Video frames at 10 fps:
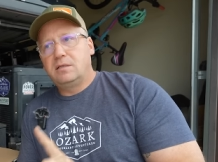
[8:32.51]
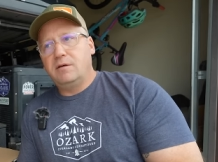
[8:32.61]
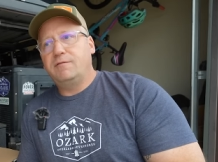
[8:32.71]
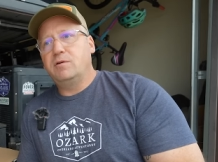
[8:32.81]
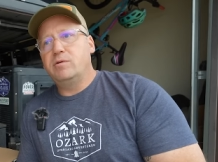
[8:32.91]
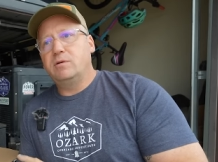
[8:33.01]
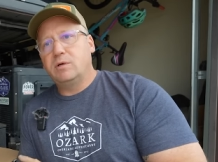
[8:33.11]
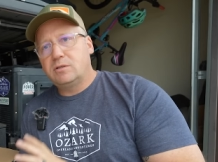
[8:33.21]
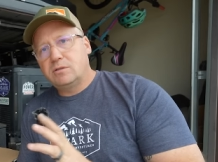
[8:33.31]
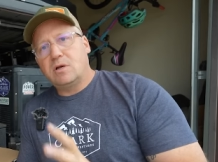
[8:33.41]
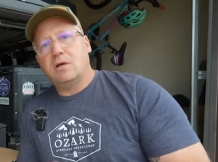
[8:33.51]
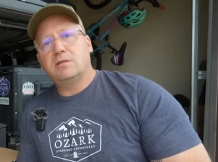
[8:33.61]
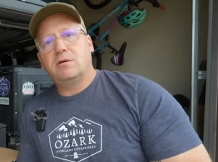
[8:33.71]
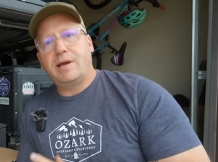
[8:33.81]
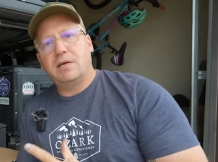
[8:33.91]
diff fluid, which
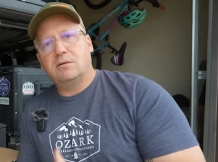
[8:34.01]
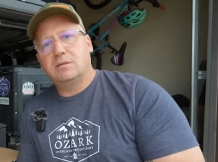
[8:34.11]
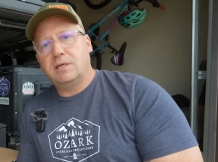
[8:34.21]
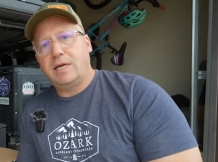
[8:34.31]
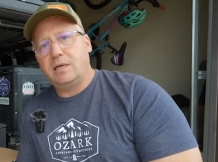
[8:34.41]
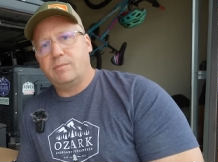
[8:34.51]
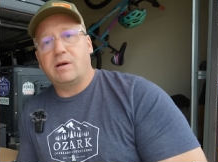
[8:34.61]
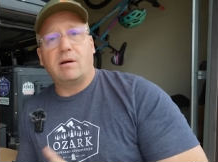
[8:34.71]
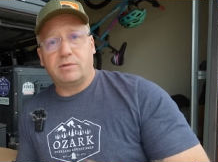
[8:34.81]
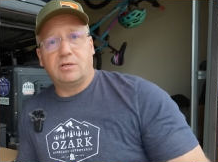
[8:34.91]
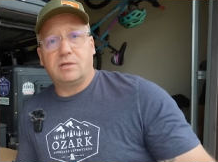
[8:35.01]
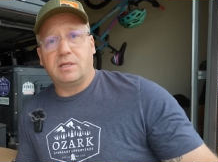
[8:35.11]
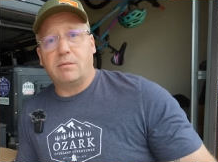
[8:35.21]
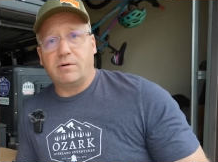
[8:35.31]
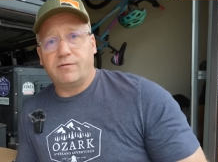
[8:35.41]
also handles the heat better. I was using
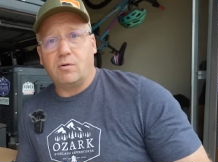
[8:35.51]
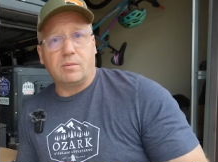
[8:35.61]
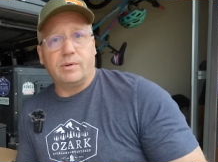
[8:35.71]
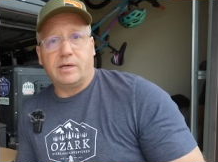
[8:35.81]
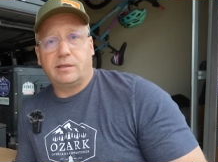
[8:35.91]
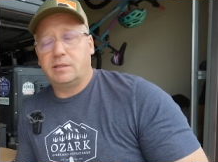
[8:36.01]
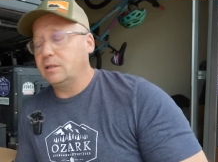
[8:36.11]
that before, but it